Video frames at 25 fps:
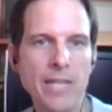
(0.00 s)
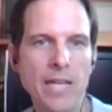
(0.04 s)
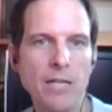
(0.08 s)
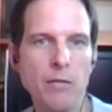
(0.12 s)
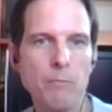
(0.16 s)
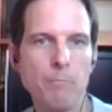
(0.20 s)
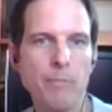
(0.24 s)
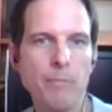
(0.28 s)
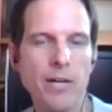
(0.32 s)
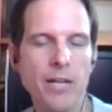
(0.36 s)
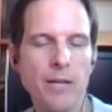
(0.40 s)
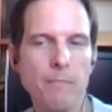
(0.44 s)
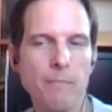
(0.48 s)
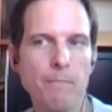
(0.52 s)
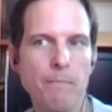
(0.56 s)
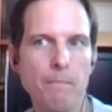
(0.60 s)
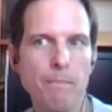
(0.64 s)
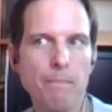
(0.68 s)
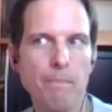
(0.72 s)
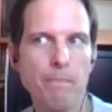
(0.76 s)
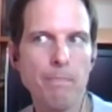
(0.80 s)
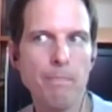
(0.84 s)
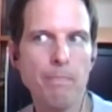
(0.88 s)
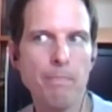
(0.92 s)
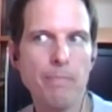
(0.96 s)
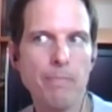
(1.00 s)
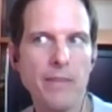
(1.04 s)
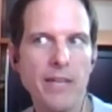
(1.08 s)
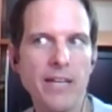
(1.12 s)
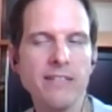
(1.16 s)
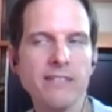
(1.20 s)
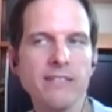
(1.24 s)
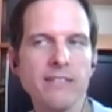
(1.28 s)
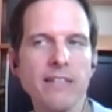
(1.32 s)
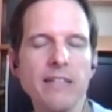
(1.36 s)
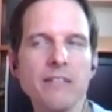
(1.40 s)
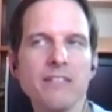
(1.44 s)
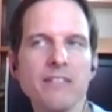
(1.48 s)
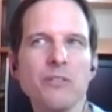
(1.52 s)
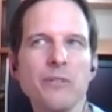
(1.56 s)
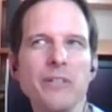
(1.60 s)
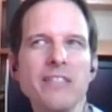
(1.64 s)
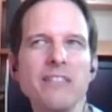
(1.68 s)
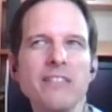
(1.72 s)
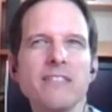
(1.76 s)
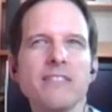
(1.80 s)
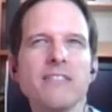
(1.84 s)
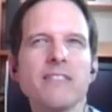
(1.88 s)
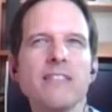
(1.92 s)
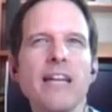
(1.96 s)
but it's so
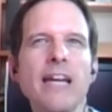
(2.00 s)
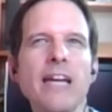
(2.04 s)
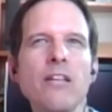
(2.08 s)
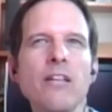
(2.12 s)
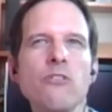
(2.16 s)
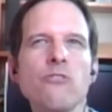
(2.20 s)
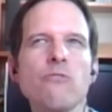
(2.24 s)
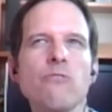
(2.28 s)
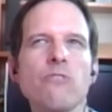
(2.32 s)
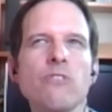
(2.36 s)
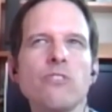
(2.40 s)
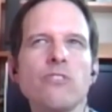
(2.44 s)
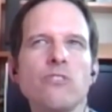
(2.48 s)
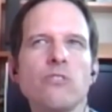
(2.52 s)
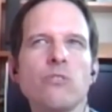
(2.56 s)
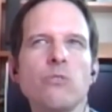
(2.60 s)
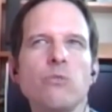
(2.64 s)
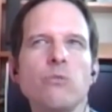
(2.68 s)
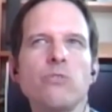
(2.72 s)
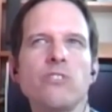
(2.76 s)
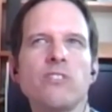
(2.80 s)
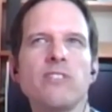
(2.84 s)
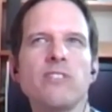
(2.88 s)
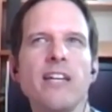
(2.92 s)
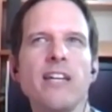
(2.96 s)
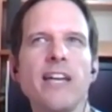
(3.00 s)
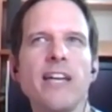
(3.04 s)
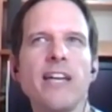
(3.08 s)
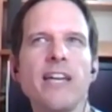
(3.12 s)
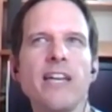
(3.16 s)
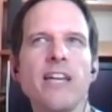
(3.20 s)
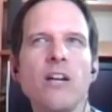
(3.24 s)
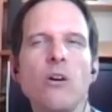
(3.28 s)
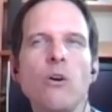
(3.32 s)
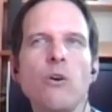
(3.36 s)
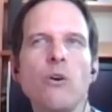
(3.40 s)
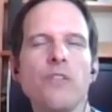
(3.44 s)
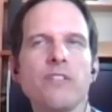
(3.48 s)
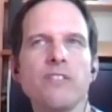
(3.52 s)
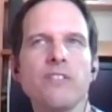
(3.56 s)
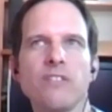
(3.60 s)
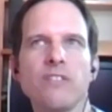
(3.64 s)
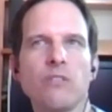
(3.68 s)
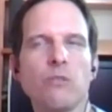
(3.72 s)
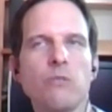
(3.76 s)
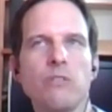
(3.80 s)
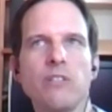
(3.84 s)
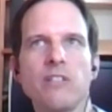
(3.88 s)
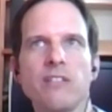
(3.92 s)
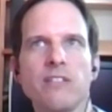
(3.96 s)
it's dangerous to say oh this is
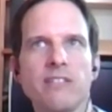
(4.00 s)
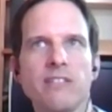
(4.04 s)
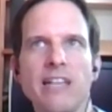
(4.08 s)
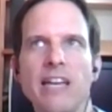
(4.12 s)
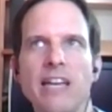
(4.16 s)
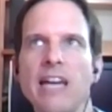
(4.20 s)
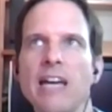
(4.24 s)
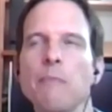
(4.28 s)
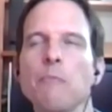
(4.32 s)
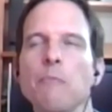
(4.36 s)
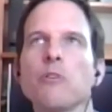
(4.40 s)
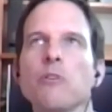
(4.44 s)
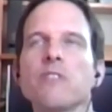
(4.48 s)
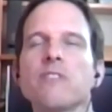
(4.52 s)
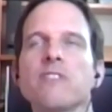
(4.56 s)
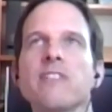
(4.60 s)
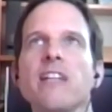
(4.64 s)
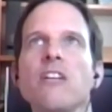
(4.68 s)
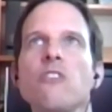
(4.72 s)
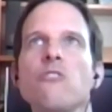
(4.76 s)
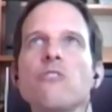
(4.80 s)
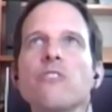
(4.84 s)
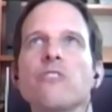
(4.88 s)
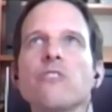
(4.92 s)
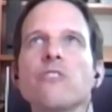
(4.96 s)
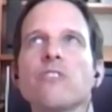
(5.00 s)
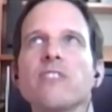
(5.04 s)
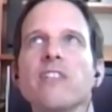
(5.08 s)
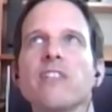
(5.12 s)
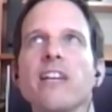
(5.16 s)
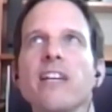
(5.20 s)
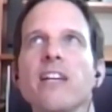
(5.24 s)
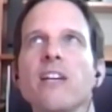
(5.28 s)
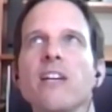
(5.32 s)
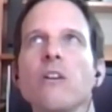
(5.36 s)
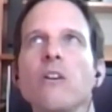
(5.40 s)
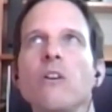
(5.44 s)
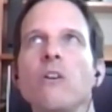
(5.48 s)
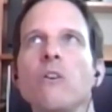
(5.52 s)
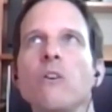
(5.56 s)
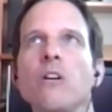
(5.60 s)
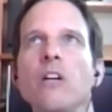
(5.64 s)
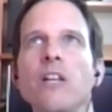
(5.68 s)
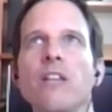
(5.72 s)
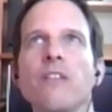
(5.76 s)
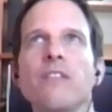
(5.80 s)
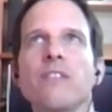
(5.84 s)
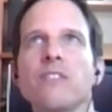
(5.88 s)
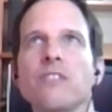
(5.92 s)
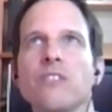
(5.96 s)
only a scam or it's dangerous to say oh
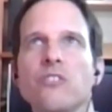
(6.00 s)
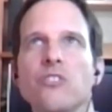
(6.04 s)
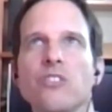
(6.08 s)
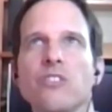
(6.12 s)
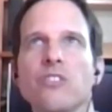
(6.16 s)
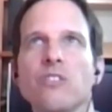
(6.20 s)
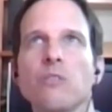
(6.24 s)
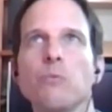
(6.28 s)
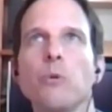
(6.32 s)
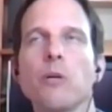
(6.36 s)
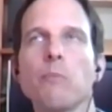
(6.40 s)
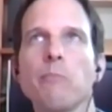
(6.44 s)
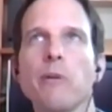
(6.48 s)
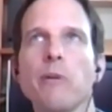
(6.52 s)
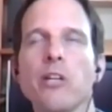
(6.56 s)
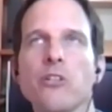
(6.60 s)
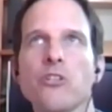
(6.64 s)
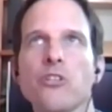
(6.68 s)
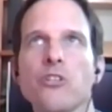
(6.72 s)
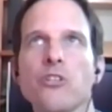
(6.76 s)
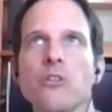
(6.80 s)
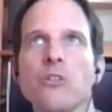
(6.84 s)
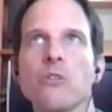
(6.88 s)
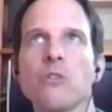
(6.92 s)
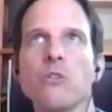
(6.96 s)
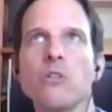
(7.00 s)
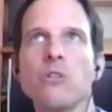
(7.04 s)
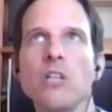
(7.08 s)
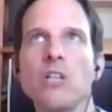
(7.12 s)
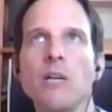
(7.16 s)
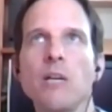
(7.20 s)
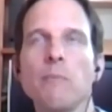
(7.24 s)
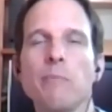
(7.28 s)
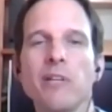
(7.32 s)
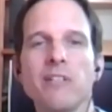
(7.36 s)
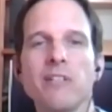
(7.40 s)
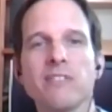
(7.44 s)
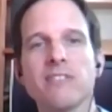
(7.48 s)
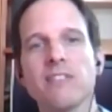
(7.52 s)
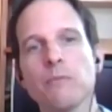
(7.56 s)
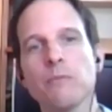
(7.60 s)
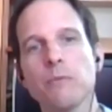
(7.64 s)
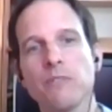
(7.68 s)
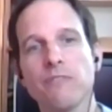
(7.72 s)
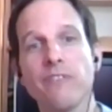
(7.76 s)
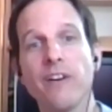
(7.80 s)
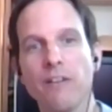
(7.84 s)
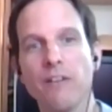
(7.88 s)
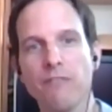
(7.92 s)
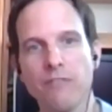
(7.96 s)
this is just a one man show because there were
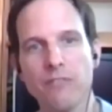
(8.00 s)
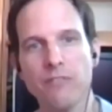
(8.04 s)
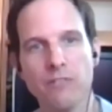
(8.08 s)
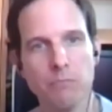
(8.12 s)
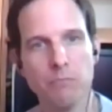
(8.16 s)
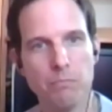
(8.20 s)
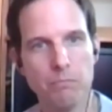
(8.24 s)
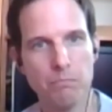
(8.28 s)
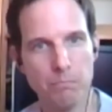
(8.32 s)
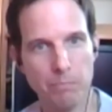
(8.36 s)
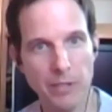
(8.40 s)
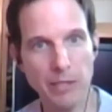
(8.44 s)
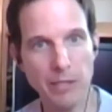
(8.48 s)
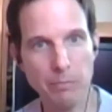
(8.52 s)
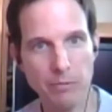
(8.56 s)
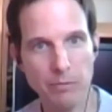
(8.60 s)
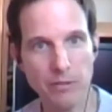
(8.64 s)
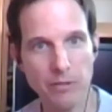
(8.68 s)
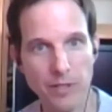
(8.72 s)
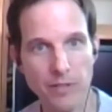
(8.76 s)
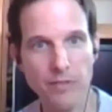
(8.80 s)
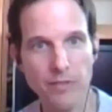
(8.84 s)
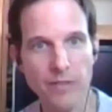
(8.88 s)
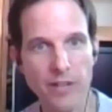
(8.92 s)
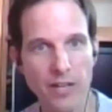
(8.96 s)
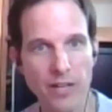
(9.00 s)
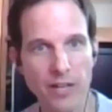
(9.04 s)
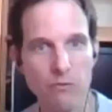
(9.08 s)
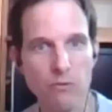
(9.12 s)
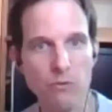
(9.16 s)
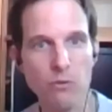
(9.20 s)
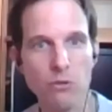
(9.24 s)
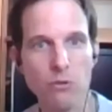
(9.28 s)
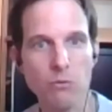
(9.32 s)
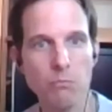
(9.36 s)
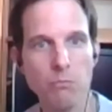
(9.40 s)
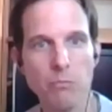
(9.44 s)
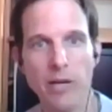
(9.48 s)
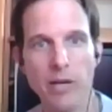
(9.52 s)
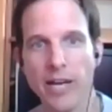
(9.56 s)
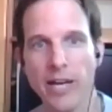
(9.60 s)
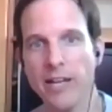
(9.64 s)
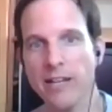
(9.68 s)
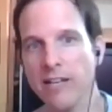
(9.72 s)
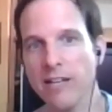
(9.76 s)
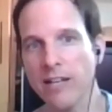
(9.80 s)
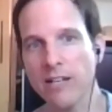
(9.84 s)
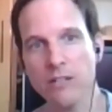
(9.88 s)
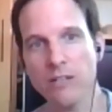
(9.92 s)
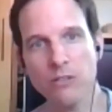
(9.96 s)
500 people in that room and
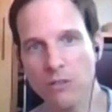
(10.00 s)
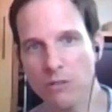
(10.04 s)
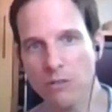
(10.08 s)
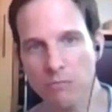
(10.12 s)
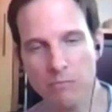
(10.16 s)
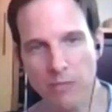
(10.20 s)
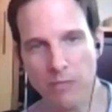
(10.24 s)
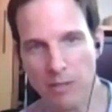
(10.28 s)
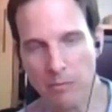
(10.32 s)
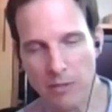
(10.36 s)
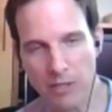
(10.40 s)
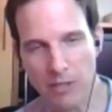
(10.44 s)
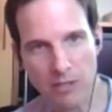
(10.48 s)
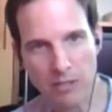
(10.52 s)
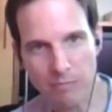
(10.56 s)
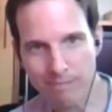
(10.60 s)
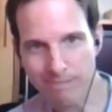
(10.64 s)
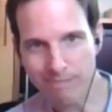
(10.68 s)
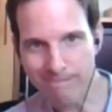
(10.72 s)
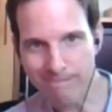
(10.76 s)
i don't know maybe